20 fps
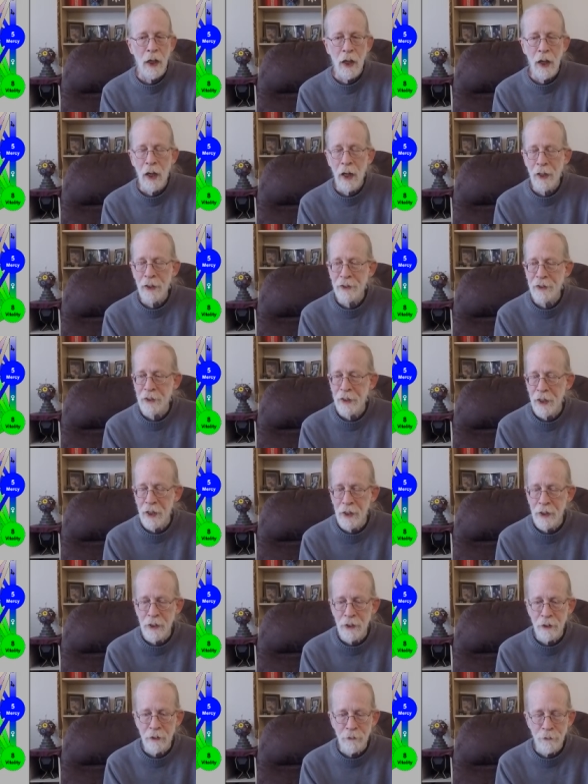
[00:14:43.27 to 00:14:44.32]
I
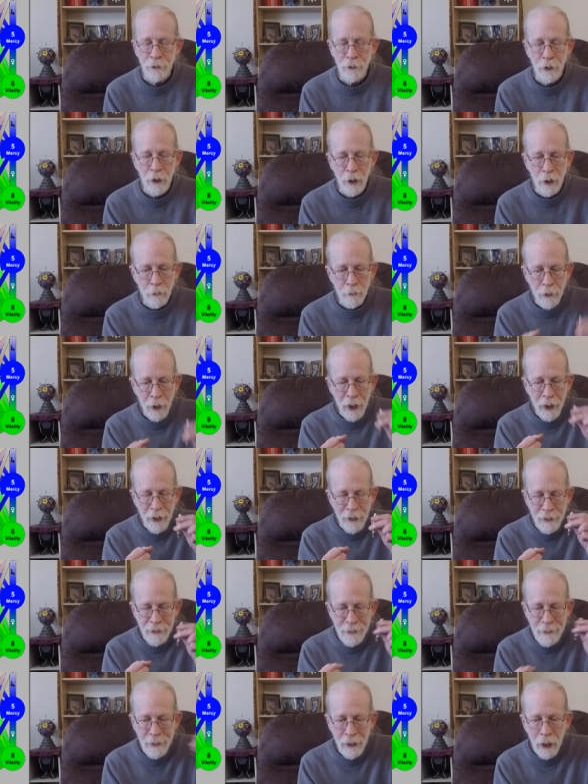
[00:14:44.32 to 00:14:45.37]
take it from a
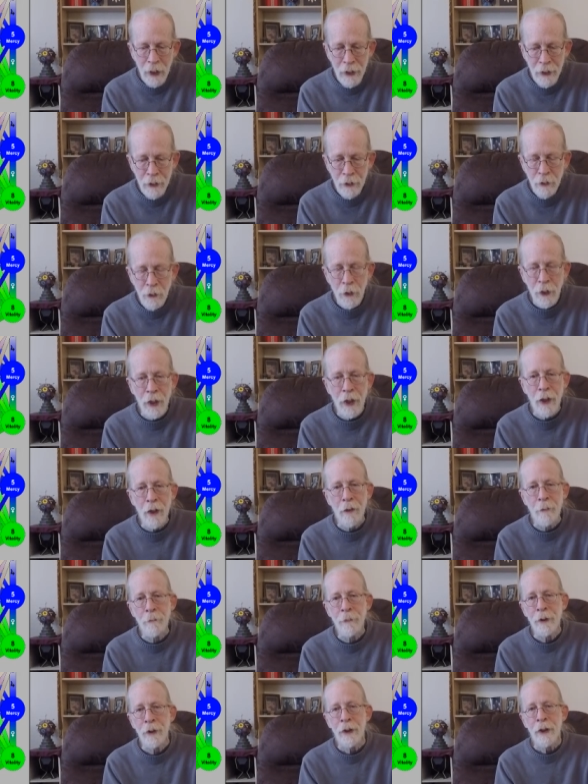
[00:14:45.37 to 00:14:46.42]

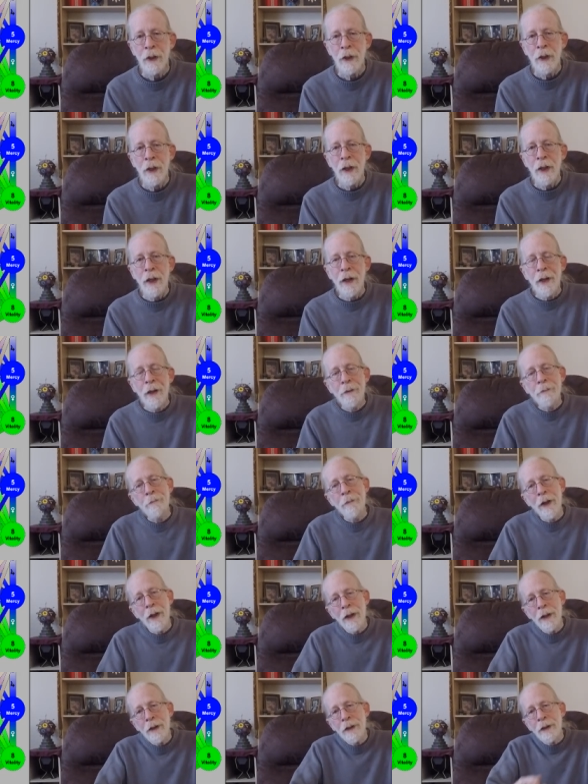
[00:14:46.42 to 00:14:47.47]
diagram and
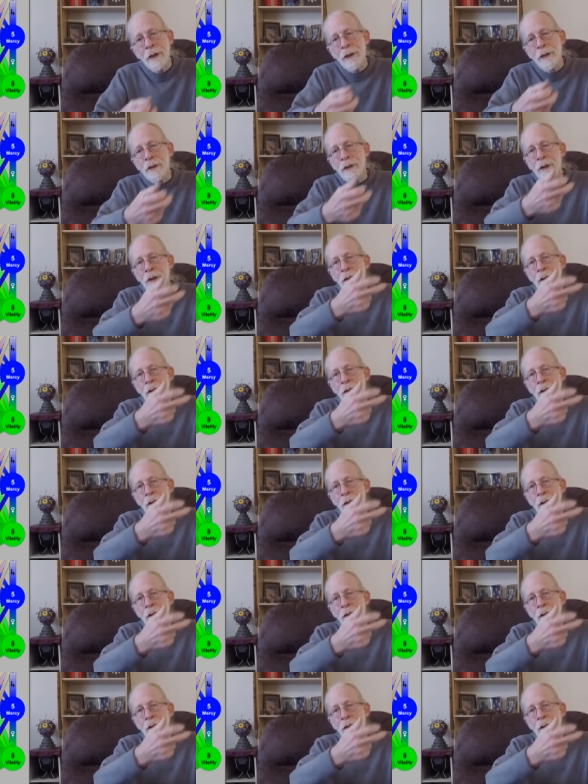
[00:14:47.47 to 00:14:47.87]
make it